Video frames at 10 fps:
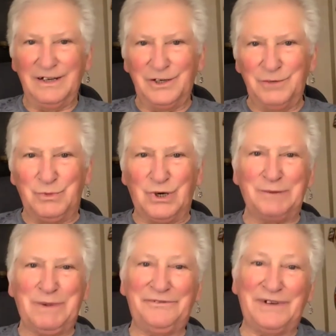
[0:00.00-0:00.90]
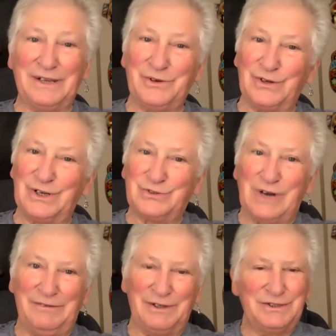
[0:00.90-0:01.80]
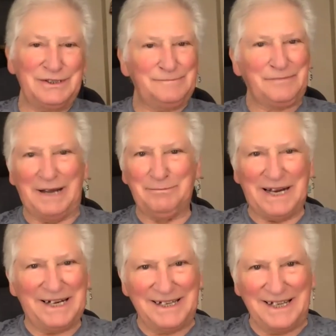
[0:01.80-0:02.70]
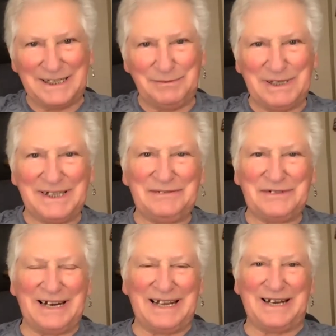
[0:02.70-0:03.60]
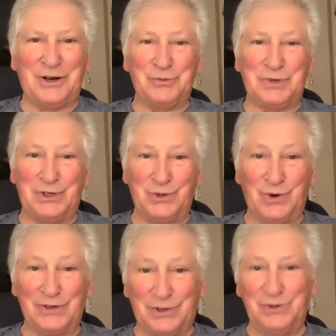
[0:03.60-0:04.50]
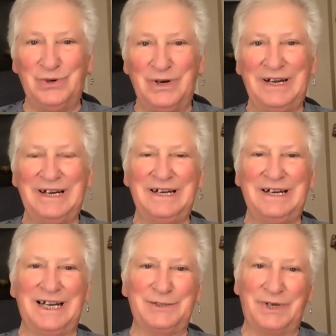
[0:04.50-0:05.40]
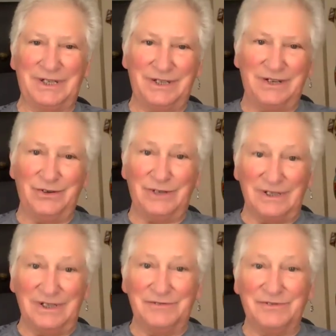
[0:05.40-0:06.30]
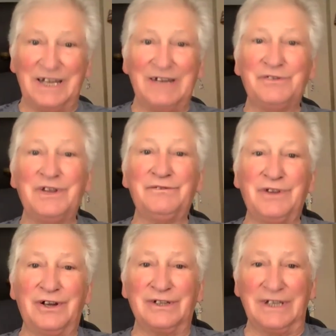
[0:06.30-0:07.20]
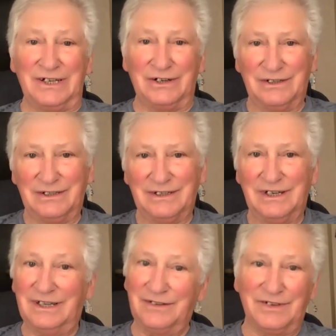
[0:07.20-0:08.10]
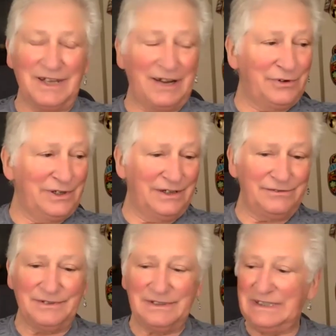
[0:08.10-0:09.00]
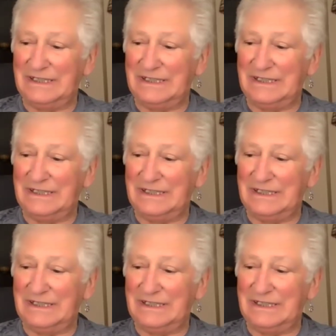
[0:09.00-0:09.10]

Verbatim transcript: Good morning, my fellow yogic travelers. I'm mighty glad to be alive today, and I hope that you are too, as we continue to live, laugh, love, learn, linger, and live the life we love.